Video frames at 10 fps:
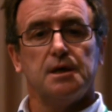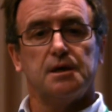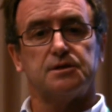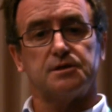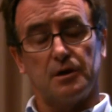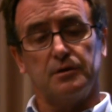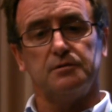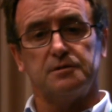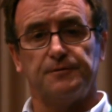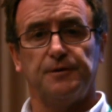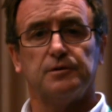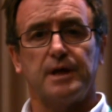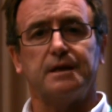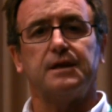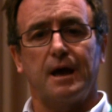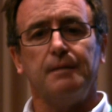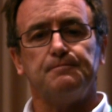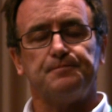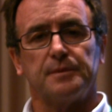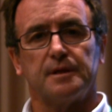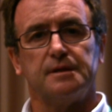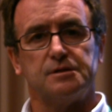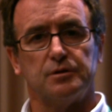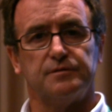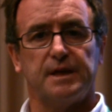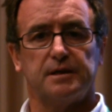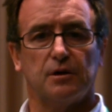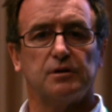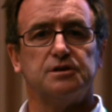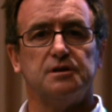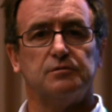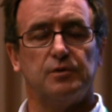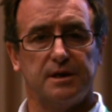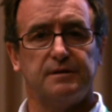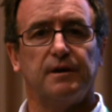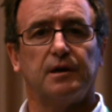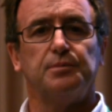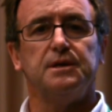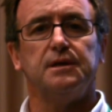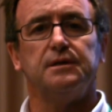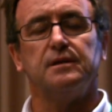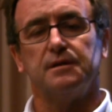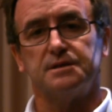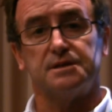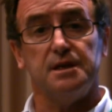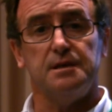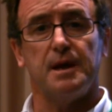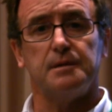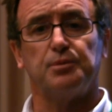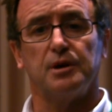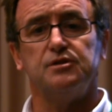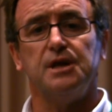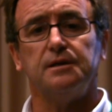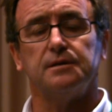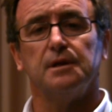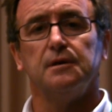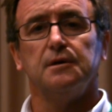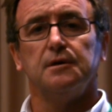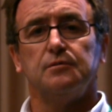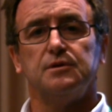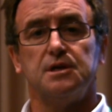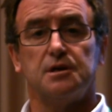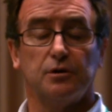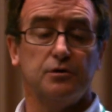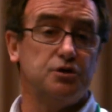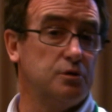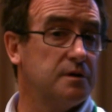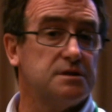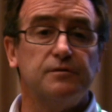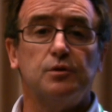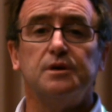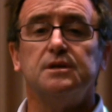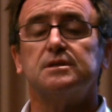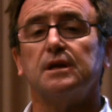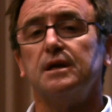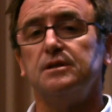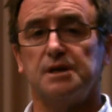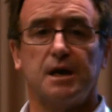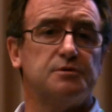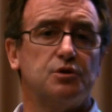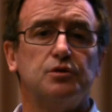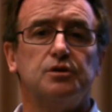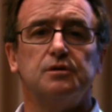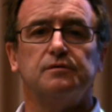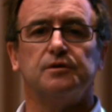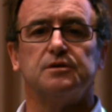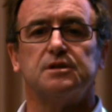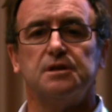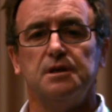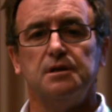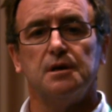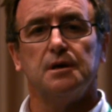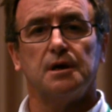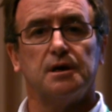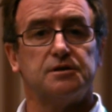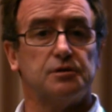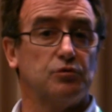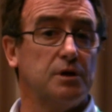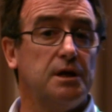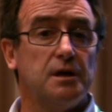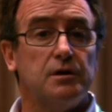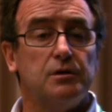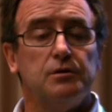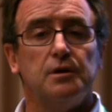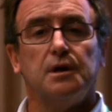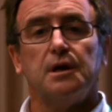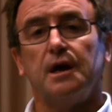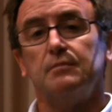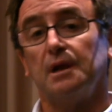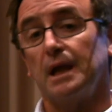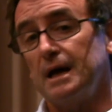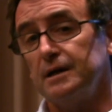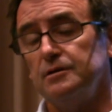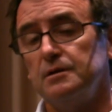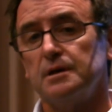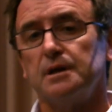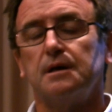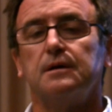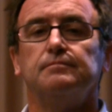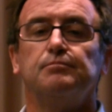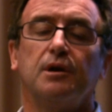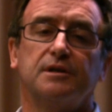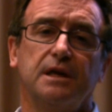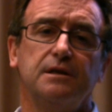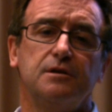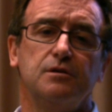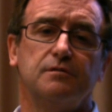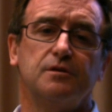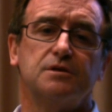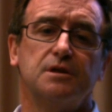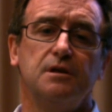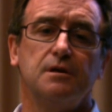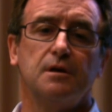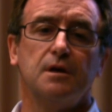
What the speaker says: And so to fill that gap, the sort of technology that we're developing in the CMAT project, which includes University of Queensland, James Cook University, Torino and Milan Polytechnic University,